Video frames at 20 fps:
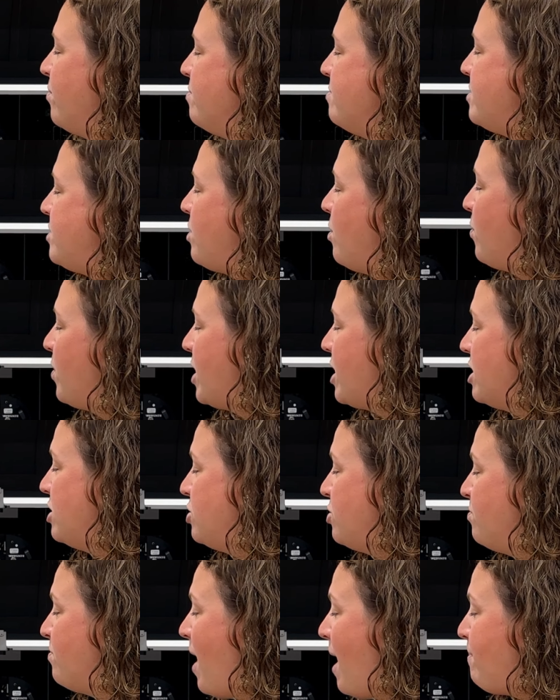so we can
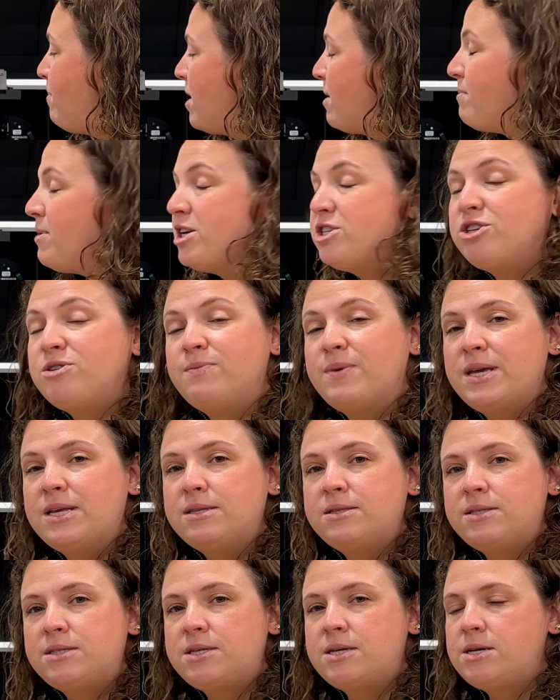do mapping
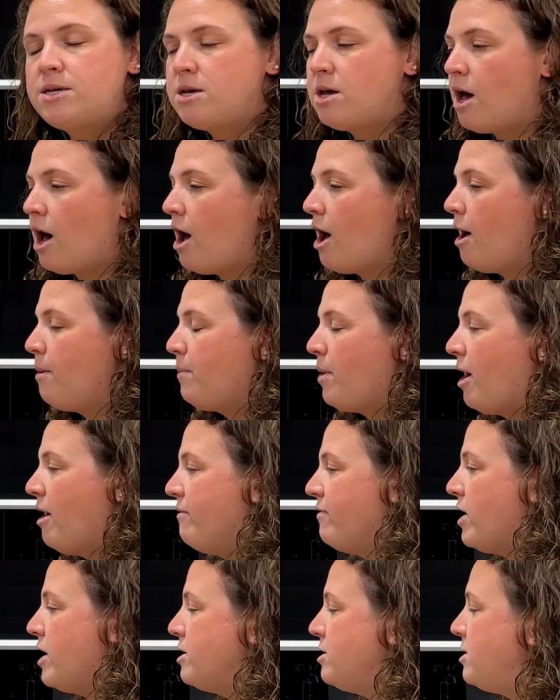measurements
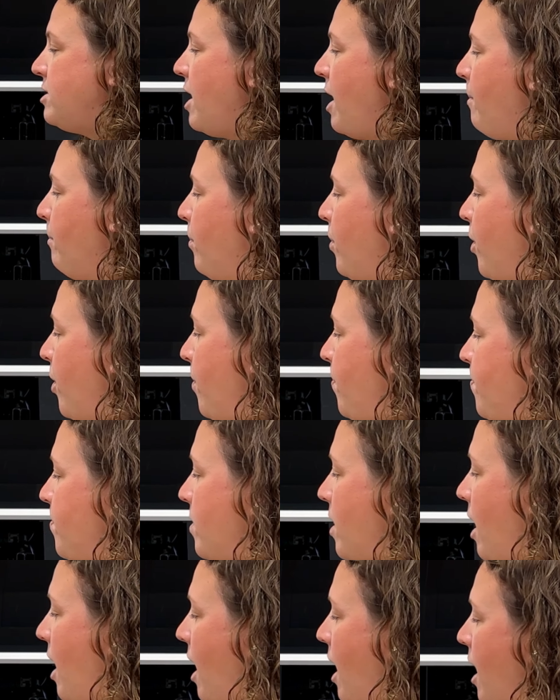of our sample
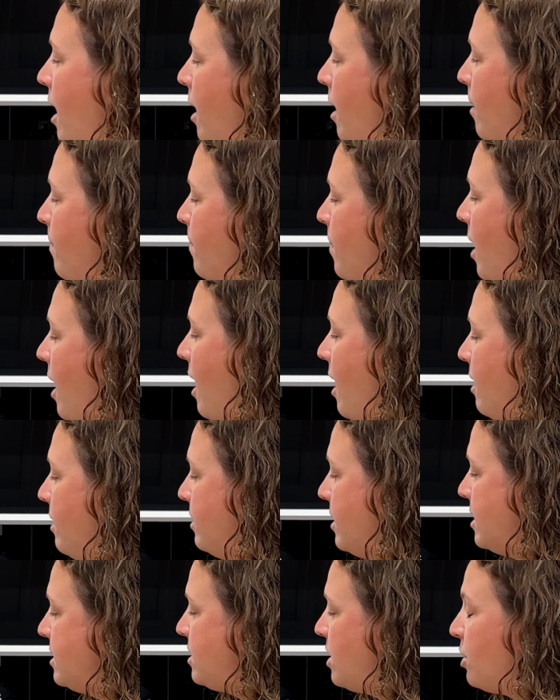on
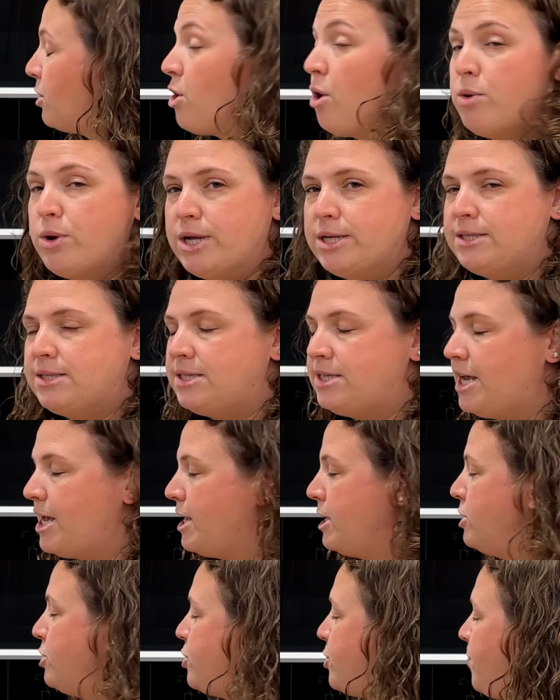this encoded
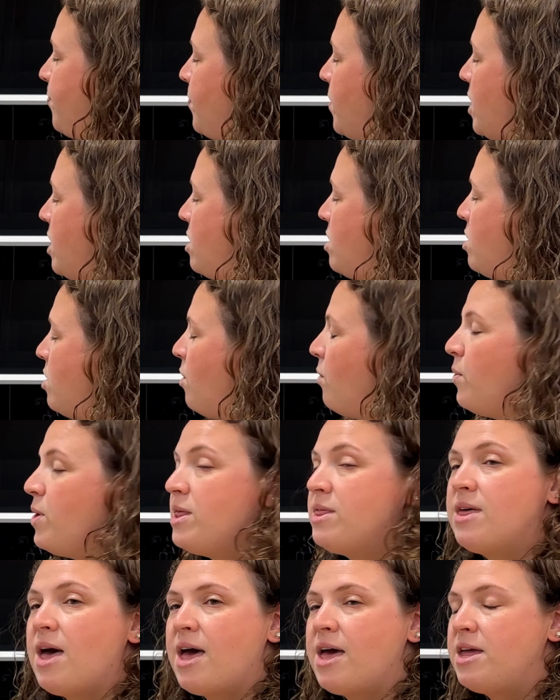stage. We
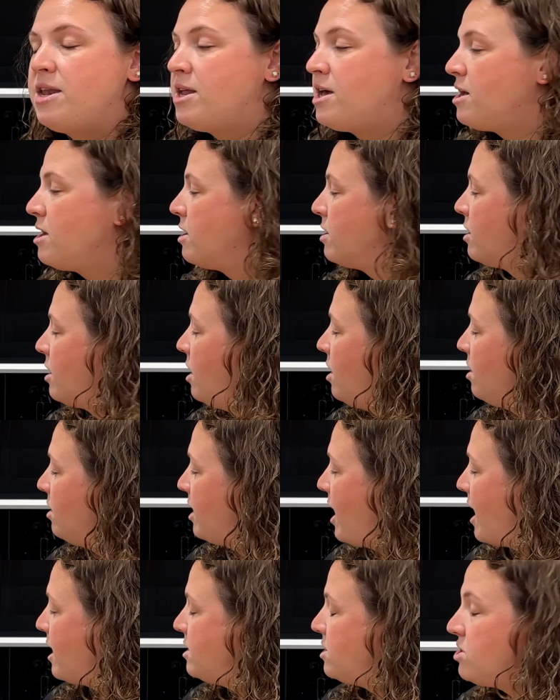then
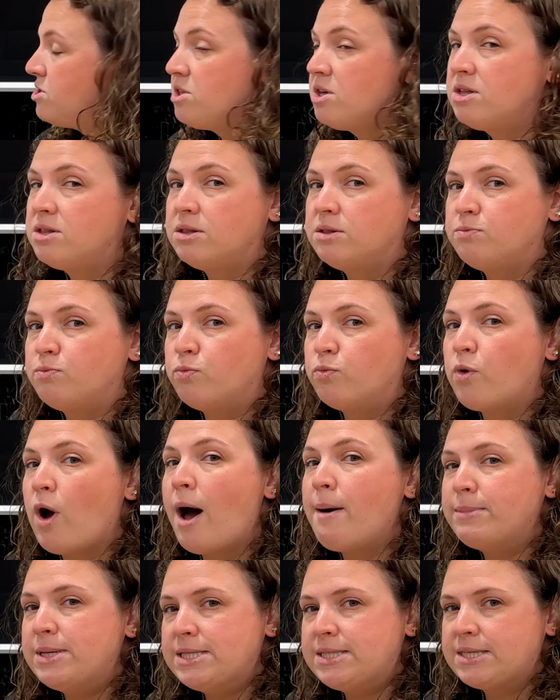collect the
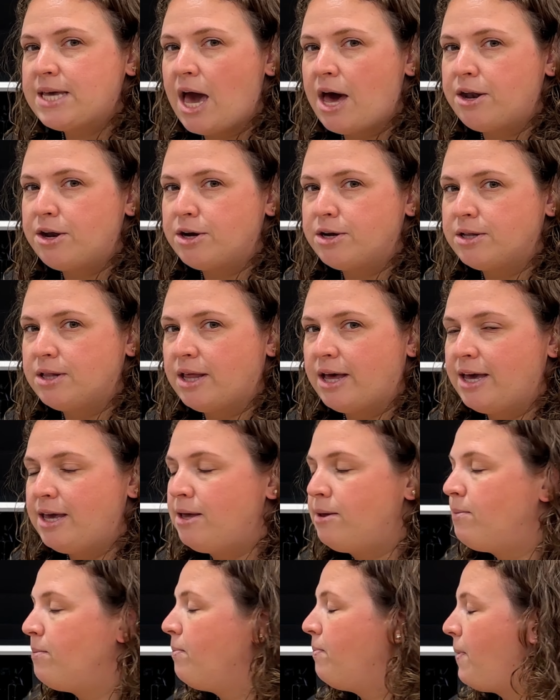Raman scattered
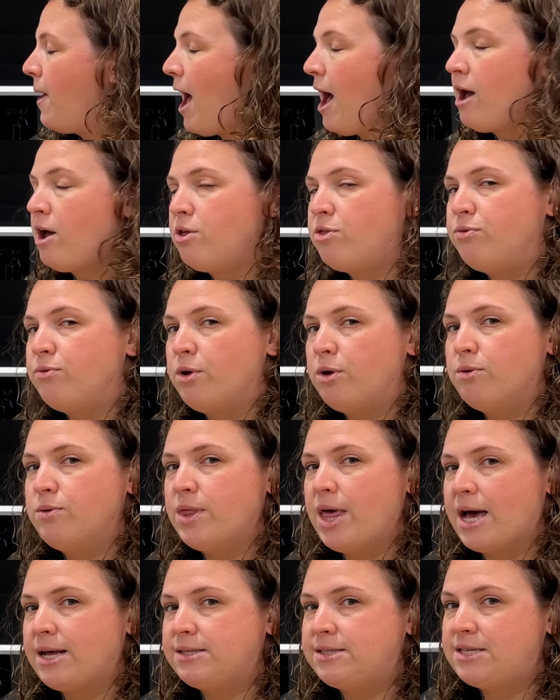light back through
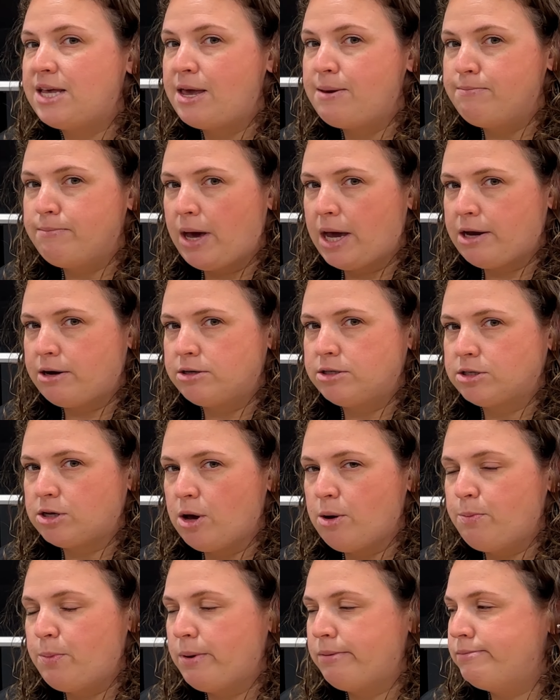that same
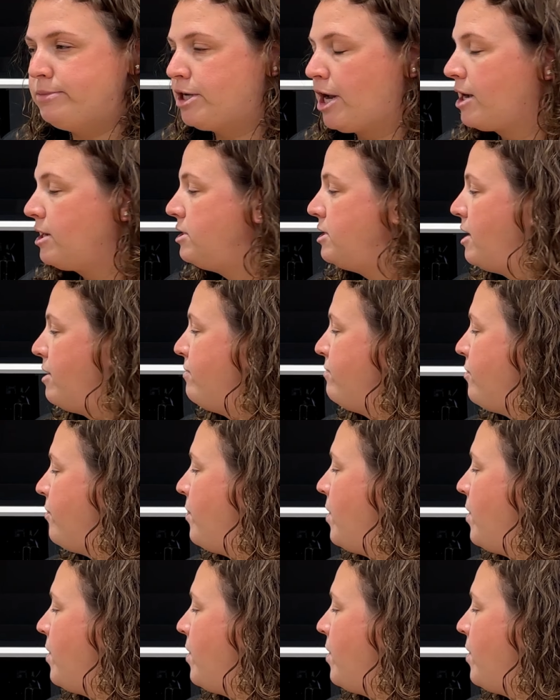microscope objective.